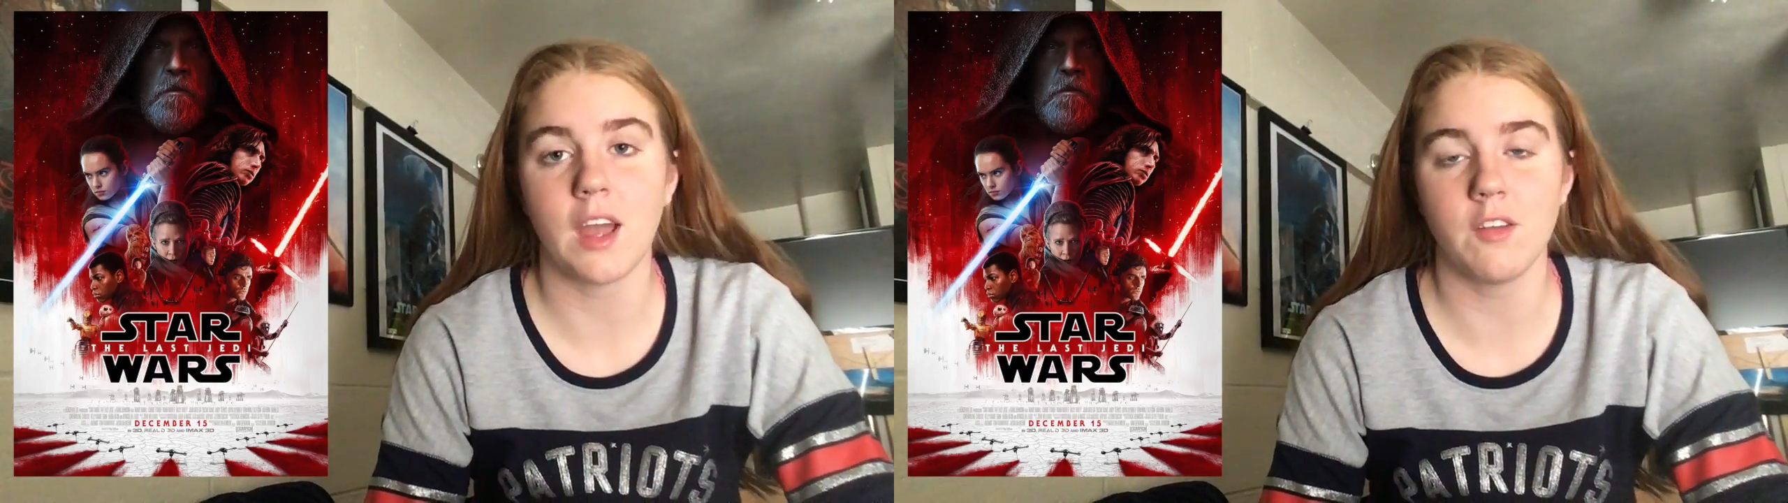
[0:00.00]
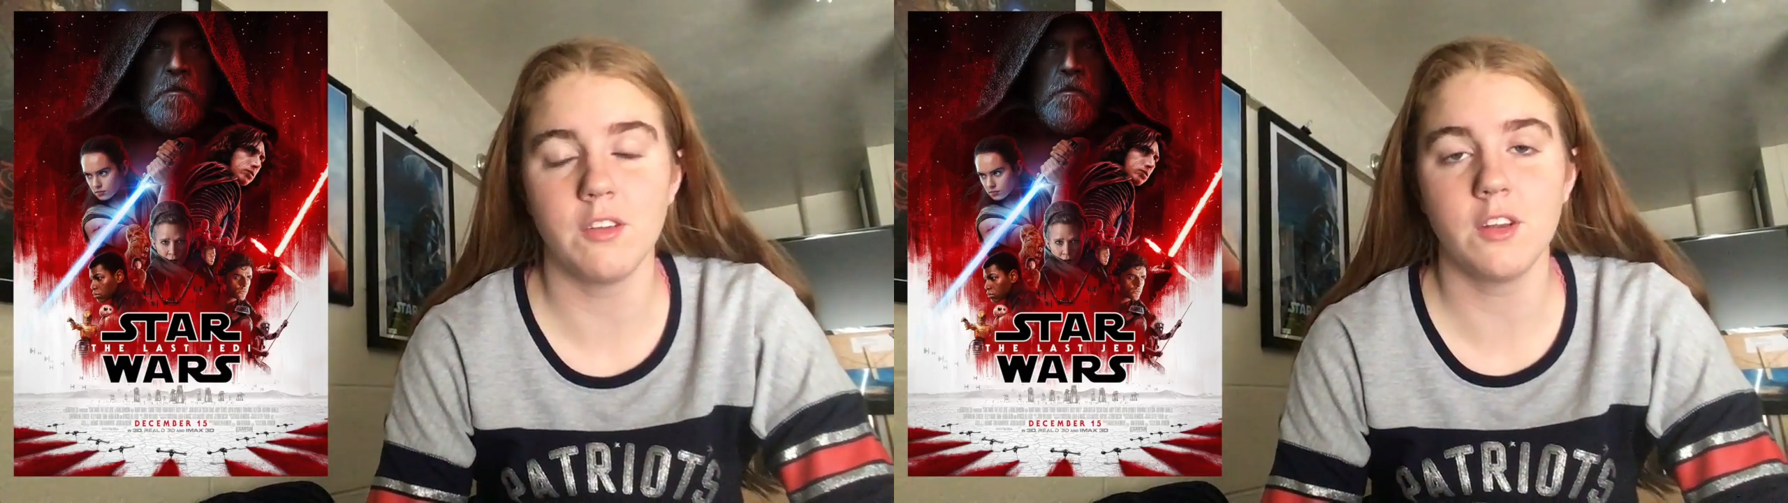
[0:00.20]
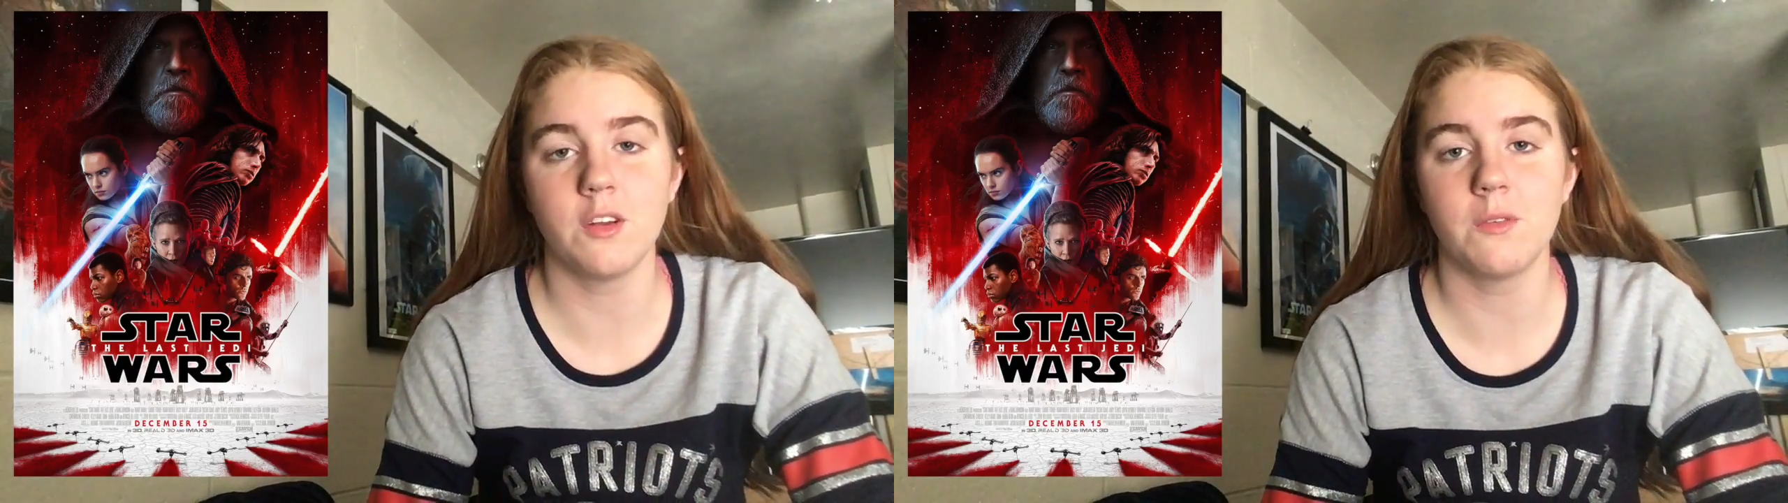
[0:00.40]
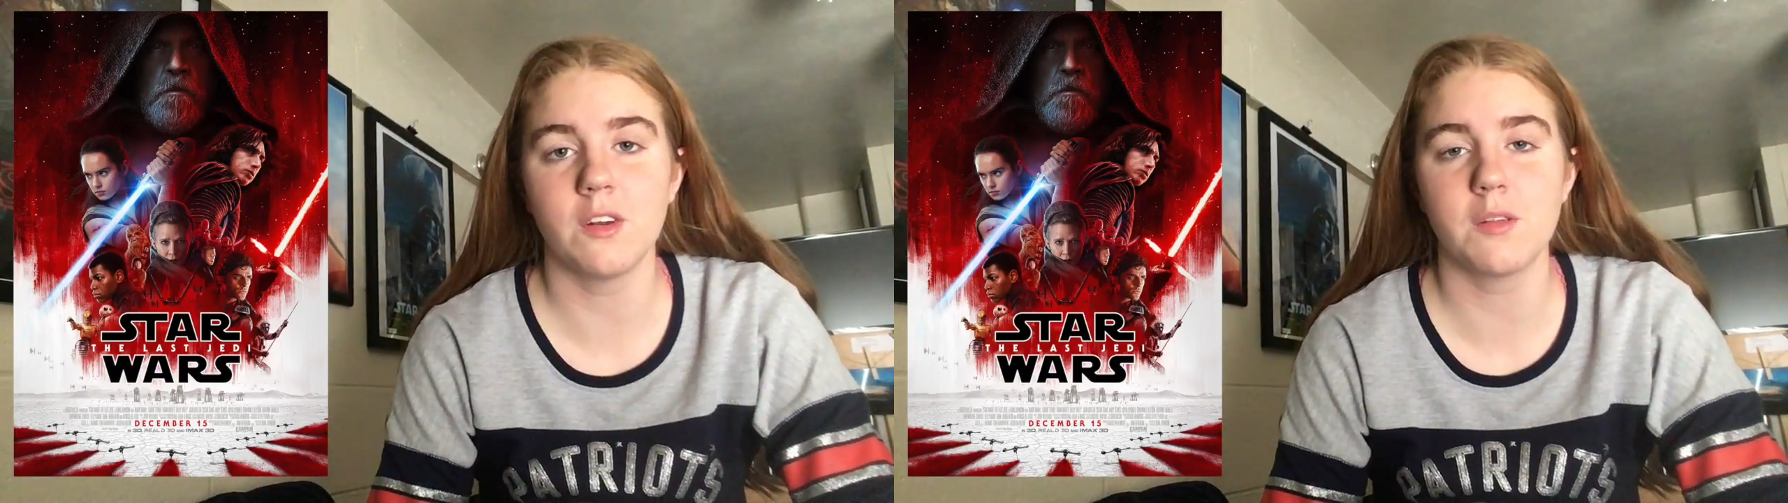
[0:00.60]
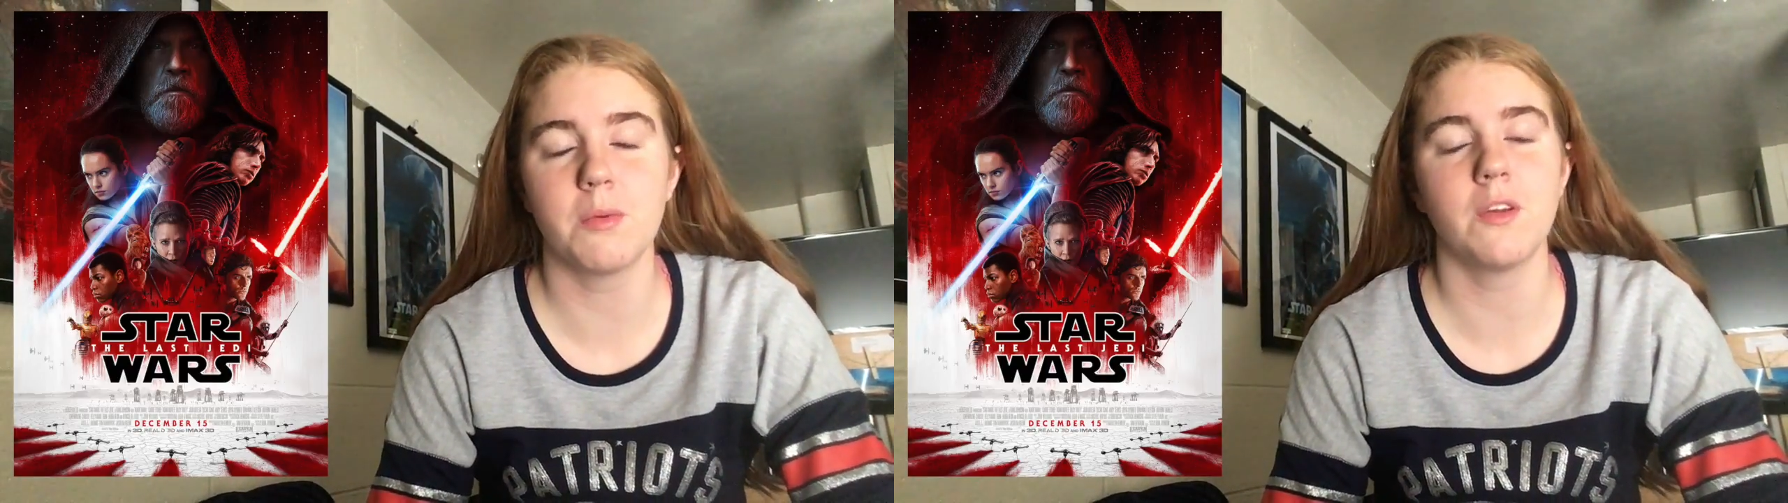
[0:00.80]
I really don't
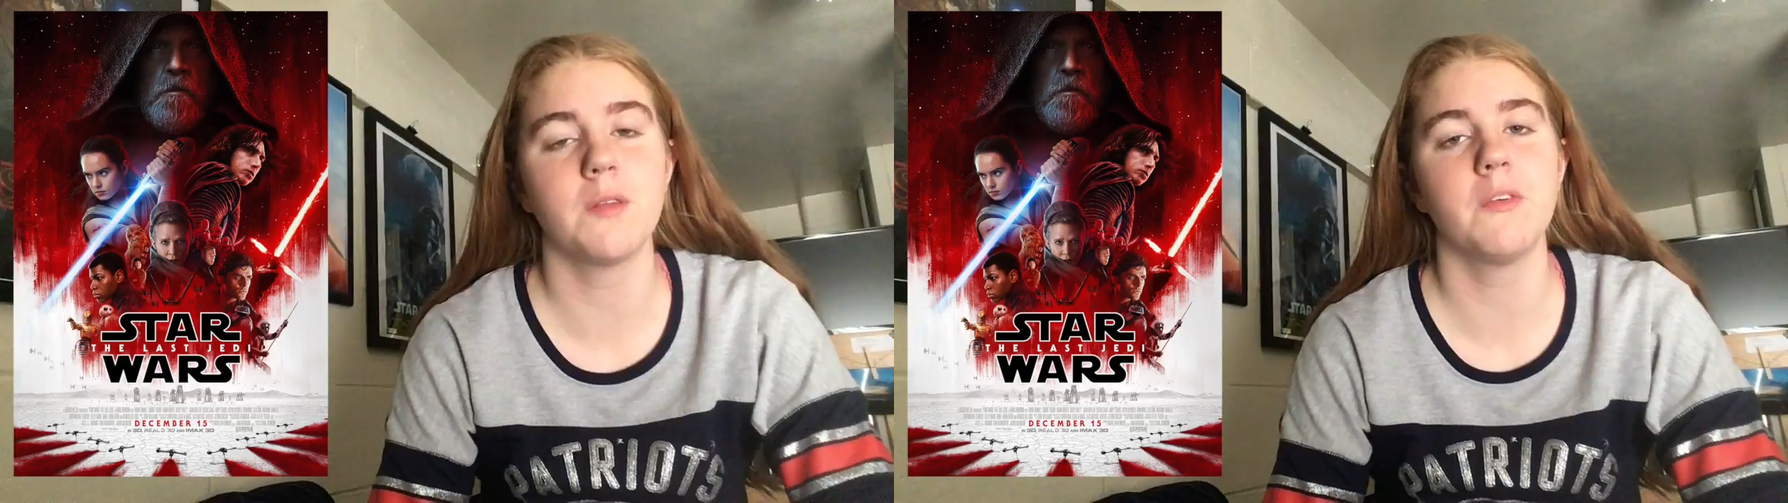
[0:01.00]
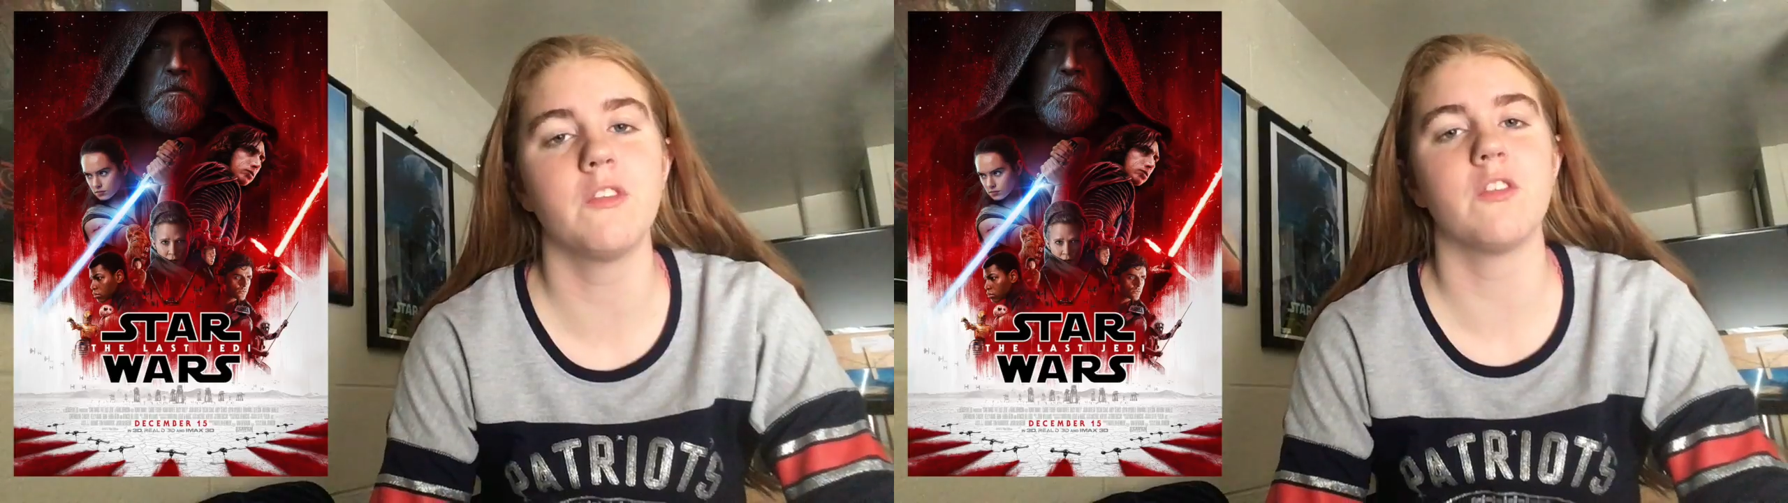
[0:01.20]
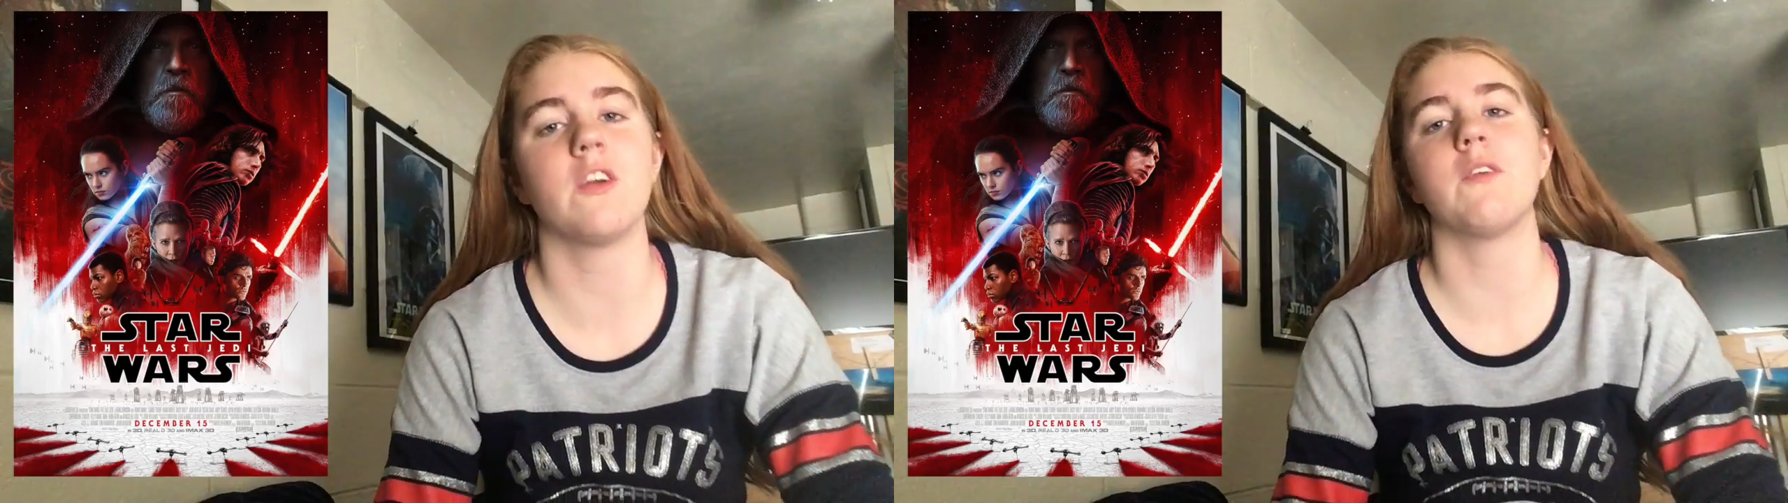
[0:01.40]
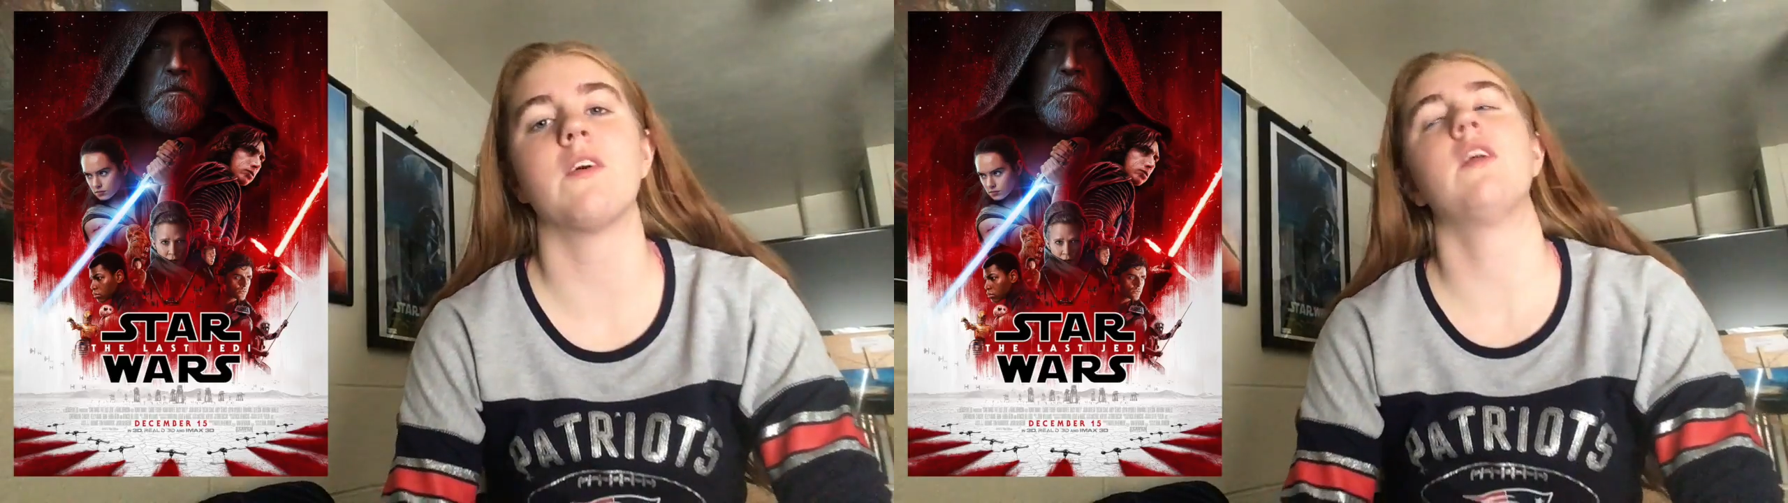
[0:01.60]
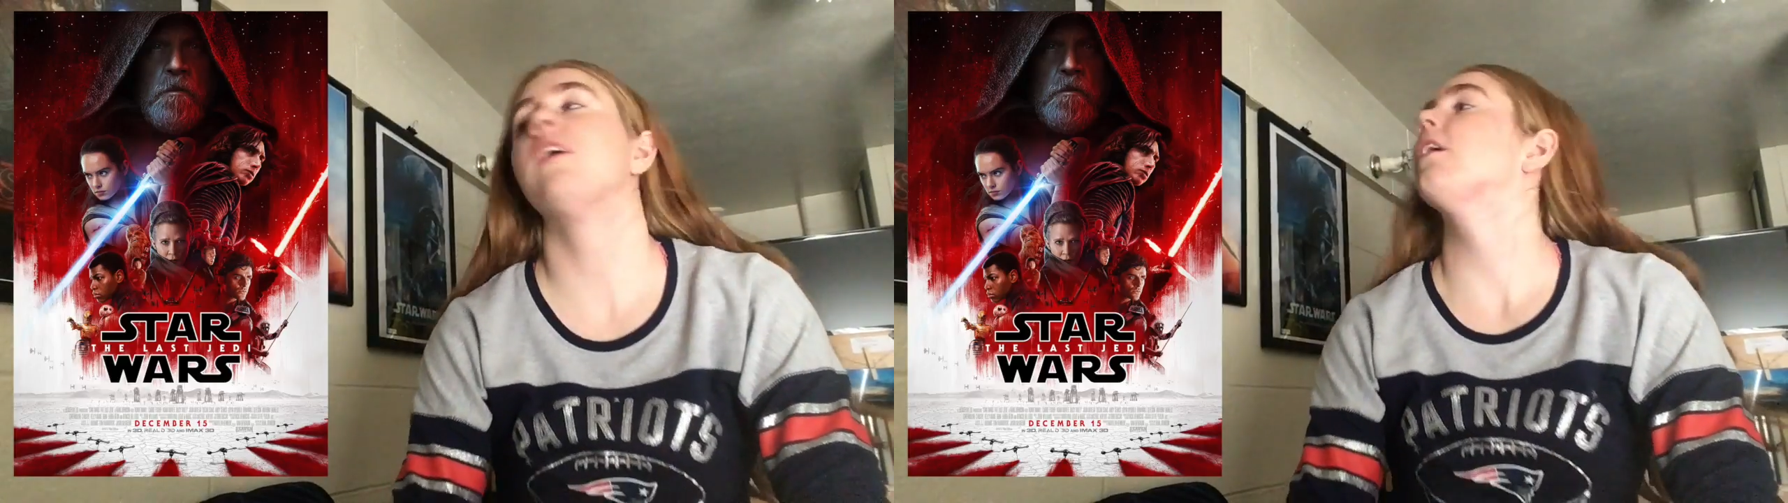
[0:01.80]
want to spoil the movie for
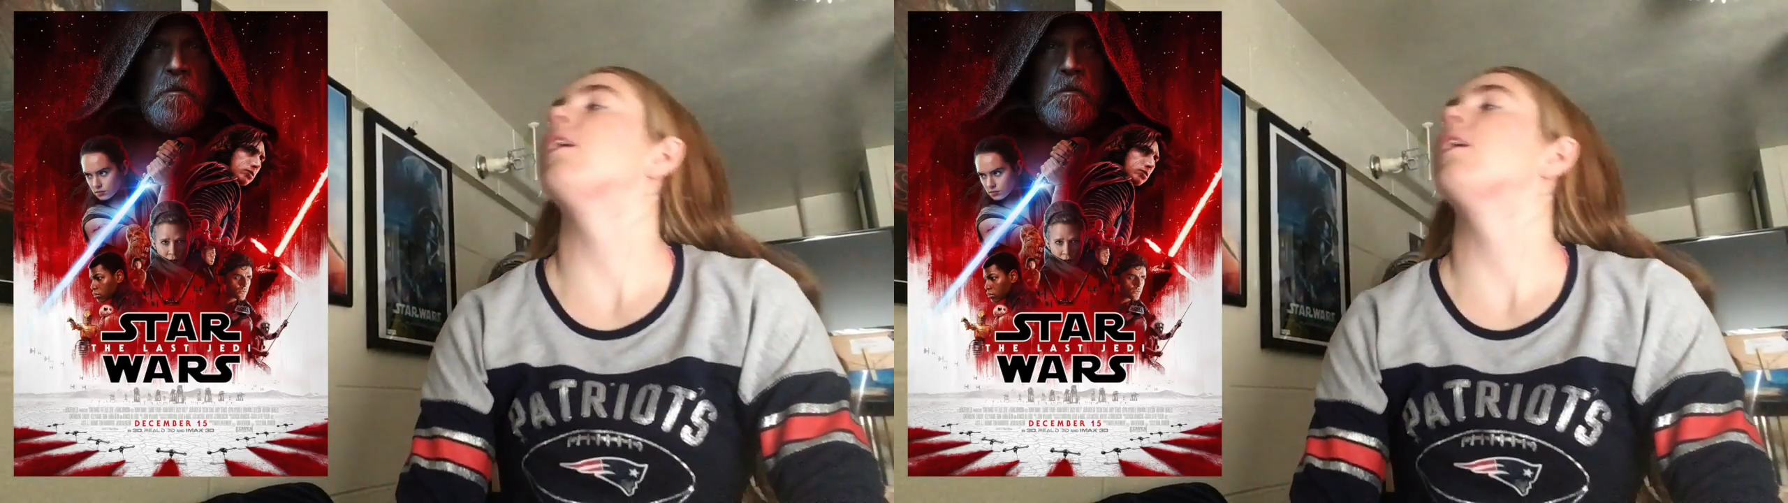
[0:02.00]
anyone,